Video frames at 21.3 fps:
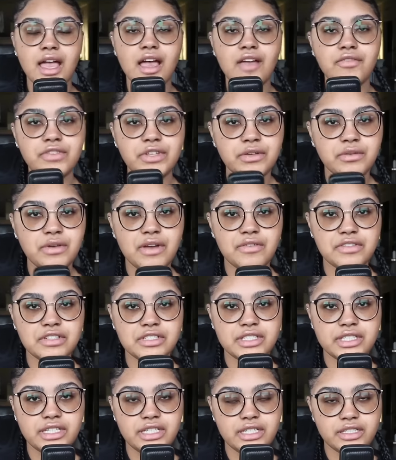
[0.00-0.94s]
Have you ever
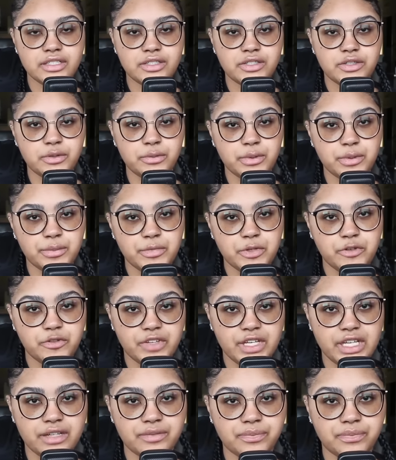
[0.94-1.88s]
seen a Tubi
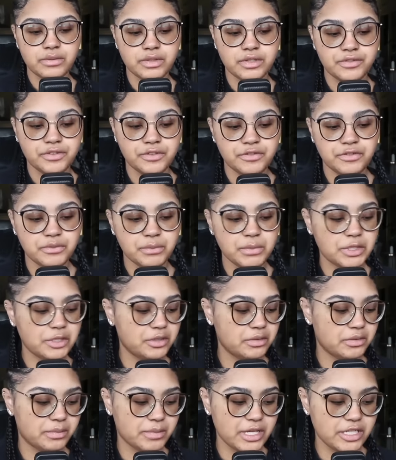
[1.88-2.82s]
movie? Well, if you're
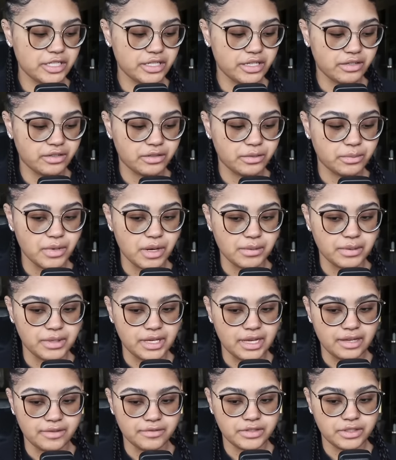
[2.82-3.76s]
familiar with my channel, you probably
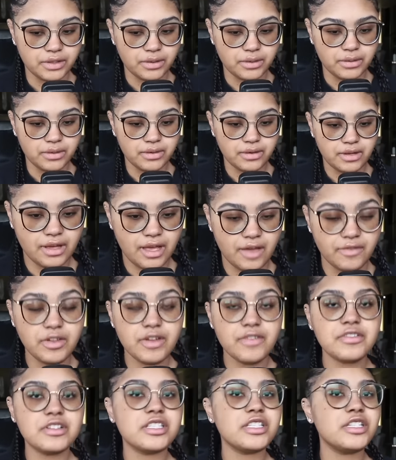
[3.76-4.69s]
have. So, have you
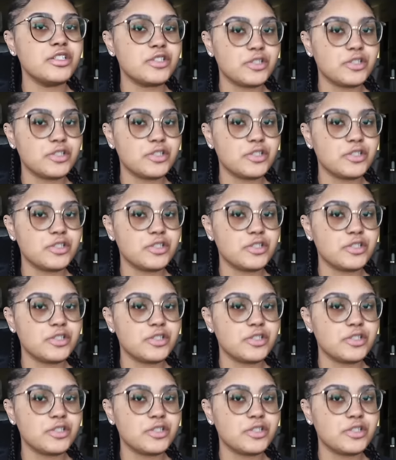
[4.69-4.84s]
ever seen a